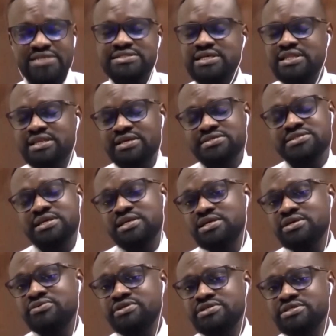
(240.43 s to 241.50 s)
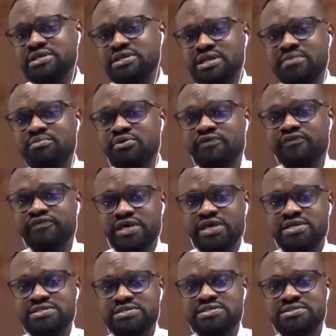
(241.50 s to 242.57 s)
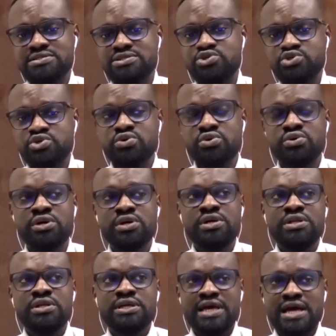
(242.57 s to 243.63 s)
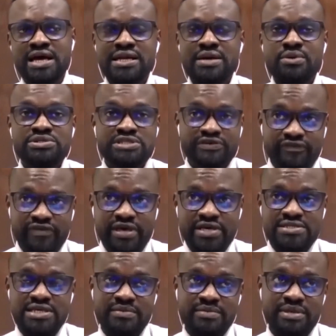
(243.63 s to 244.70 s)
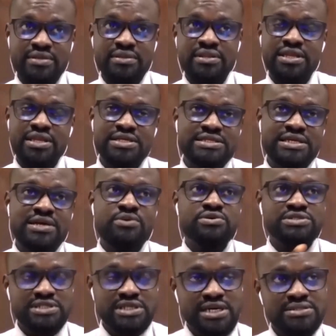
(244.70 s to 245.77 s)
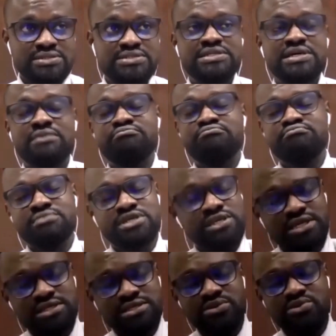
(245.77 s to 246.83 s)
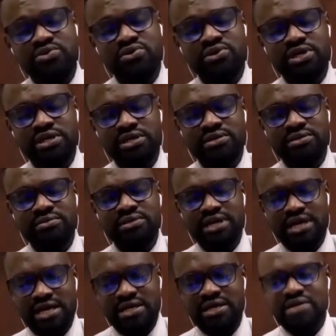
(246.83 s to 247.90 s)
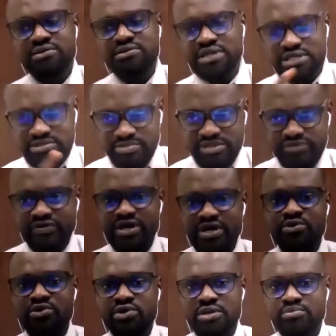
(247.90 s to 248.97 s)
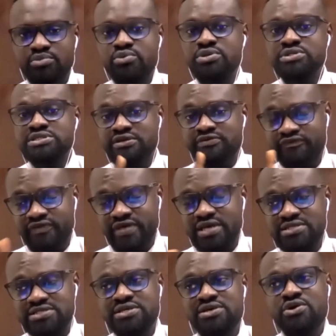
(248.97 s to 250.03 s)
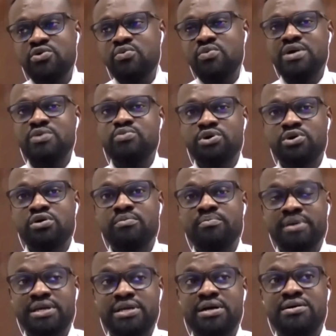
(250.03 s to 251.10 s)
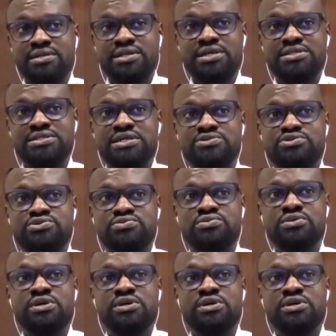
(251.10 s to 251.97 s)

that there's an increase in the number of cases. So Ghana was the first. The data that was done some years ago in Ghana, specifically Kulebu, was the first one we compared our data to.